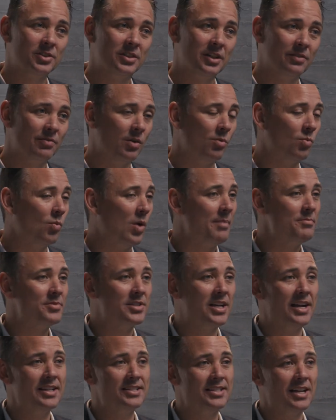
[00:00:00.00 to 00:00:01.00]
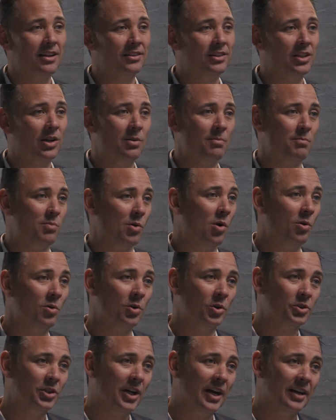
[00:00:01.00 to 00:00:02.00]
different websites out there.
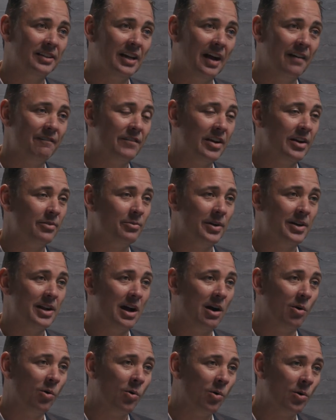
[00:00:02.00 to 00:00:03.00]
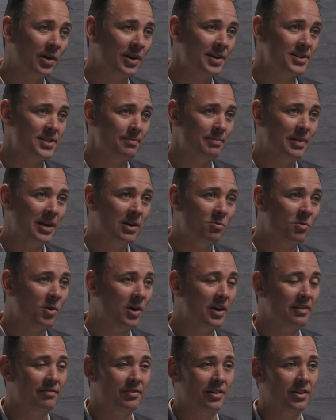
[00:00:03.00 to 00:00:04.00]
Brokercheck.finra.org is a big
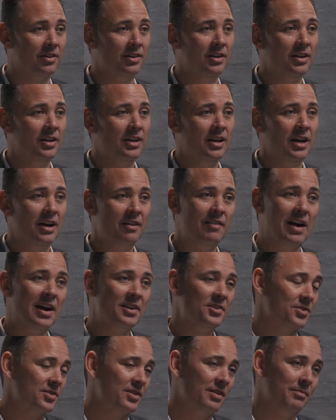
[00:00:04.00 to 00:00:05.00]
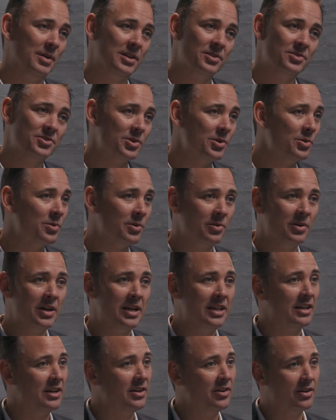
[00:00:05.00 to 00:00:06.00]
one. If your advisors have been sued or
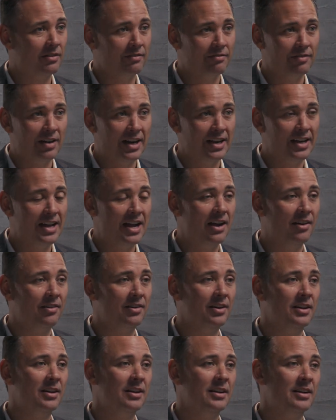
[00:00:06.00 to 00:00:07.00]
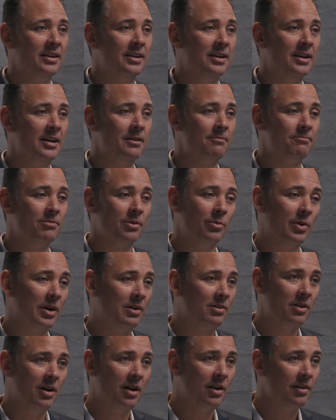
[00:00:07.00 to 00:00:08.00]
anything, you can find out. For the
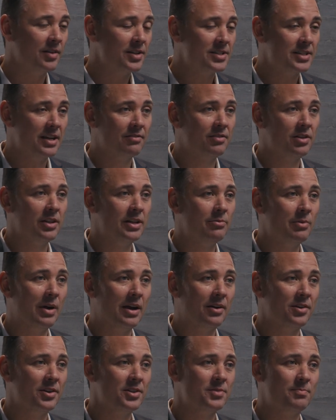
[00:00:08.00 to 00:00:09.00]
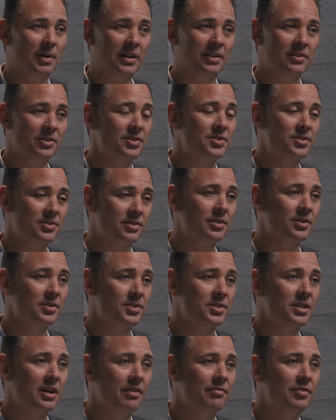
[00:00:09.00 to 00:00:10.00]
record, all of us have clean records, but there's
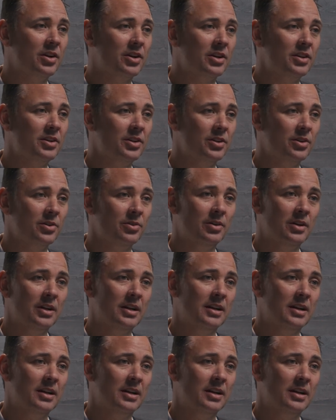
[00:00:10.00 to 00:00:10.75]
stuff you can do.